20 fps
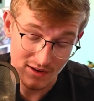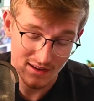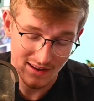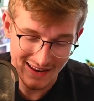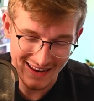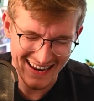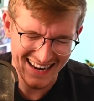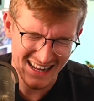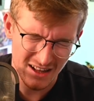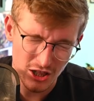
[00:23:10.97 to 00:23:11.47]

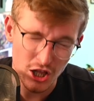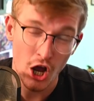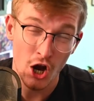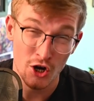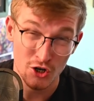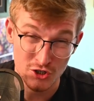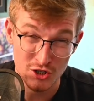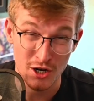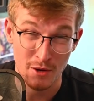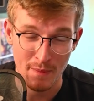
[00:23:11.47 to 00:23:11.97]
in a
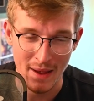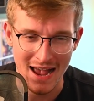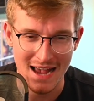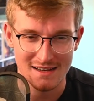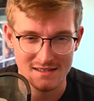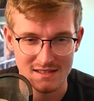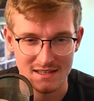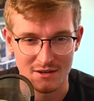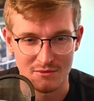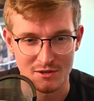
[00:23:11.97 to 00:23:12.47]
large
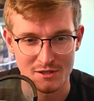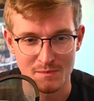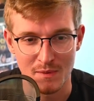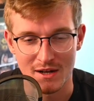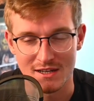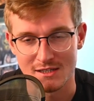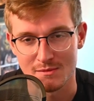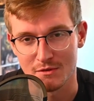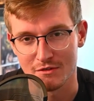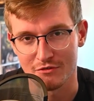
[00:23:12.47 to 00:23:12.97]
capacity,
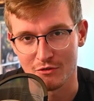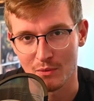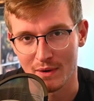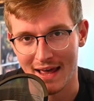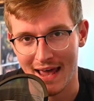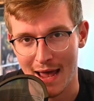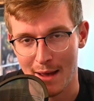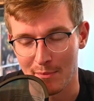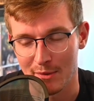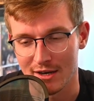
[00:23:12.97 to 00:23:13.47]
responsible for what
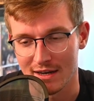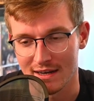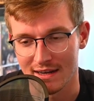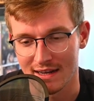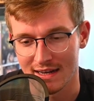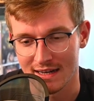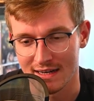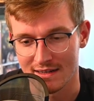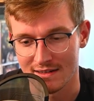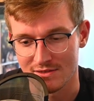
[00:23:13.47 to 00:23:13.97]
happened
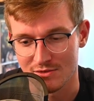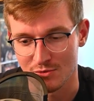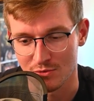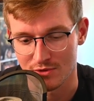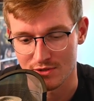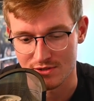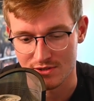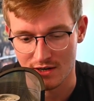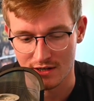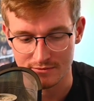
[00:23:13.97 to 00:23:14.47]
in
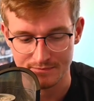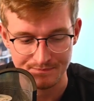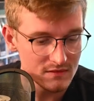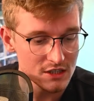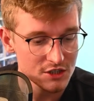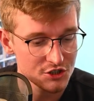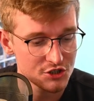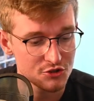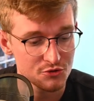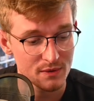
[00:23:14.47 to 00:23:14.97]
Zuldazar.
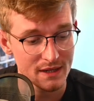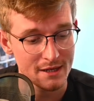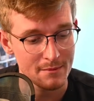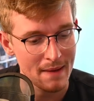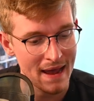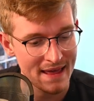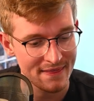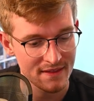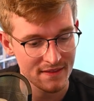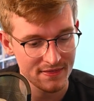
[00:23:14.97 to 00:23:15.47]
She's really
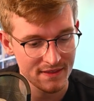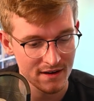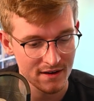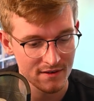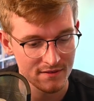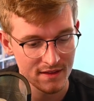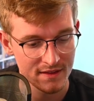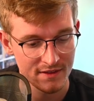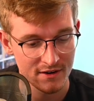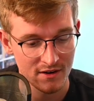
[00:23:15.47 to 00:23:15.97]
mad that
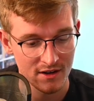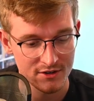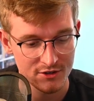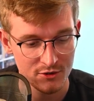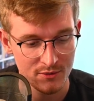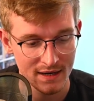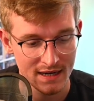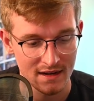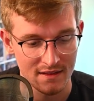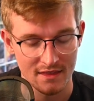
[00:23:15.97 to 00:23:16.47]
they're not
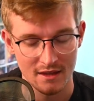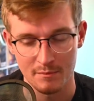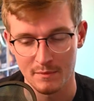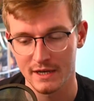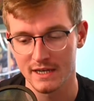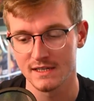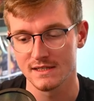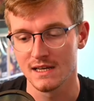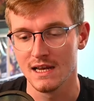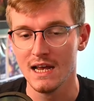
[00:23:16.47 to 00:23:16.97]
doing anything,
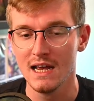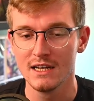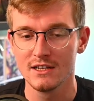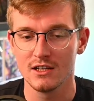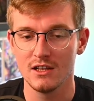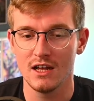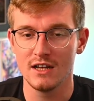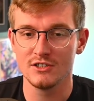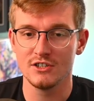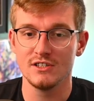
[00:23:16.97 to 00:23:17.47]
because
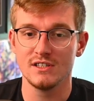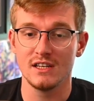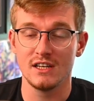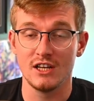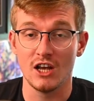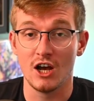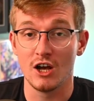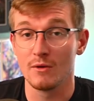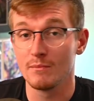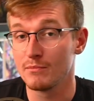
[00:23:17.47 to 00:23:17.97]
Talanji's a
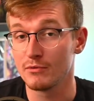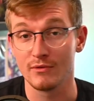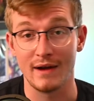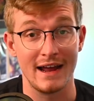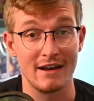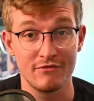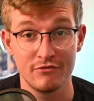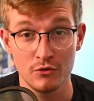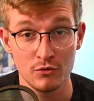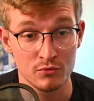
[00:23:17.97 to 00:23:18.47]
young,
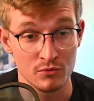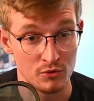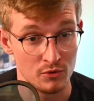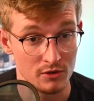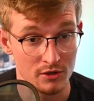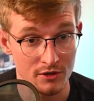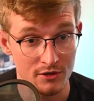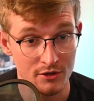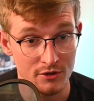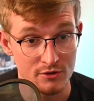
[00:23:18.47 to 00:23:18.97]
prideful
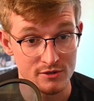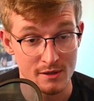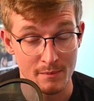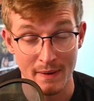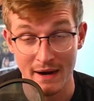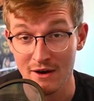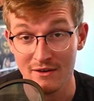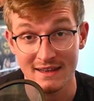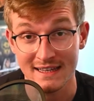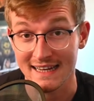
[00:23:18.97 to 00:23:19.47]
ruler who's
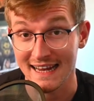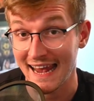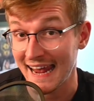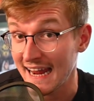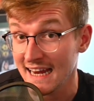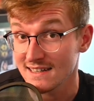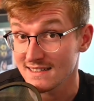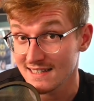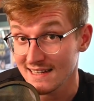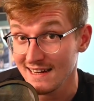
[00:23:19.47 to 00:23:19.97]
apparently
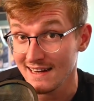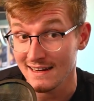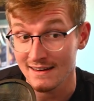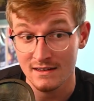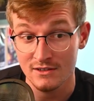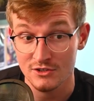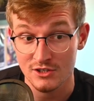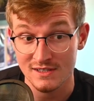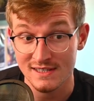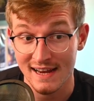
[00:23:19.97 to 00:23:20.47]
18,
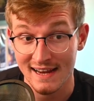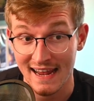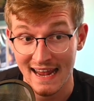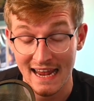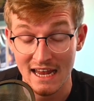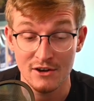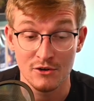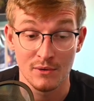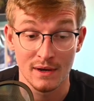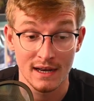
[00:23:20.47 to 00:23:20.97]
just like
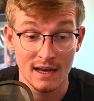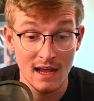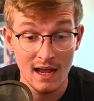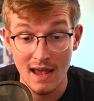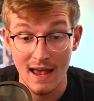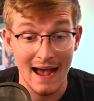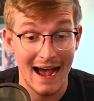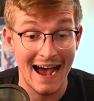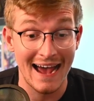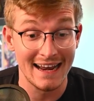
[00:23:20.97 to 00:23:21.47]
Anduin.
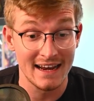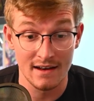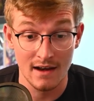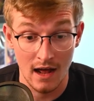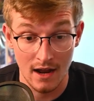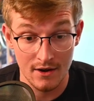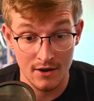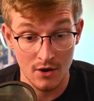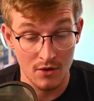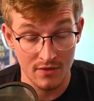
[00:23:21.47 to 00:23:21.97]
I did
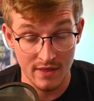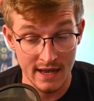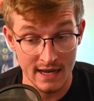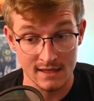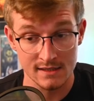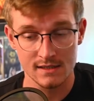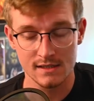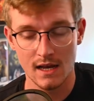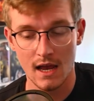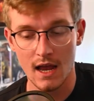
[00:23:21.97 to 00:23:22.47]
not know this,